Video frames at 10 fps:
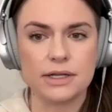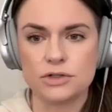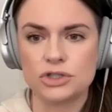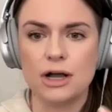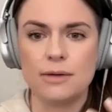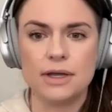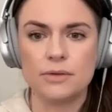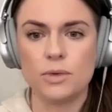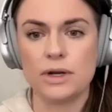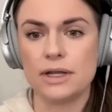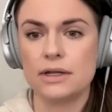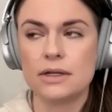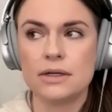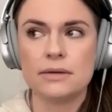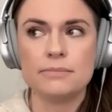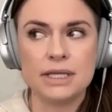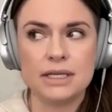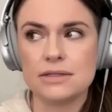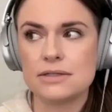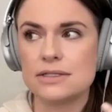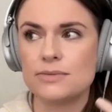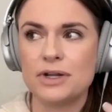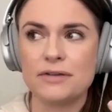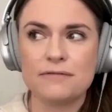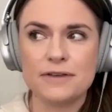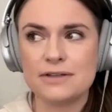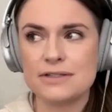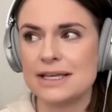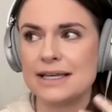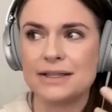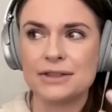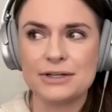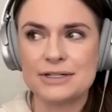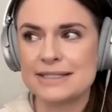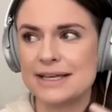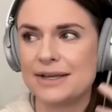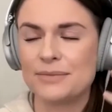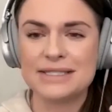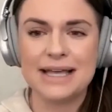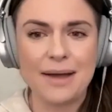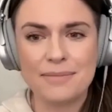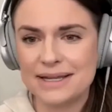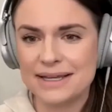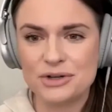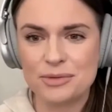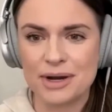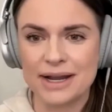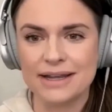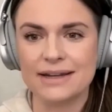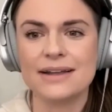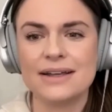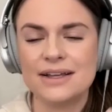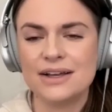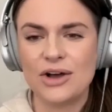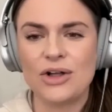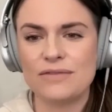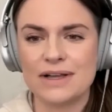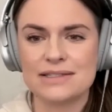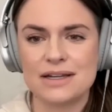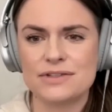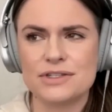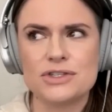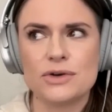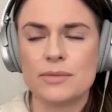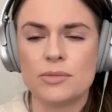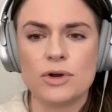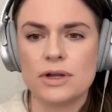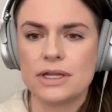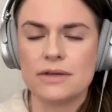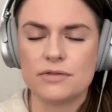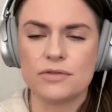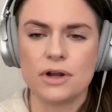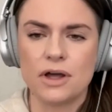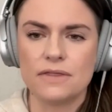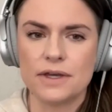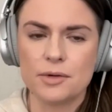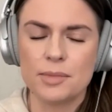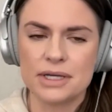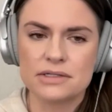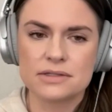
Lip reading: trauma and what it means and what it feels like and looks like and what's happening in your brain. All of that stuff is so important even for non-therapists.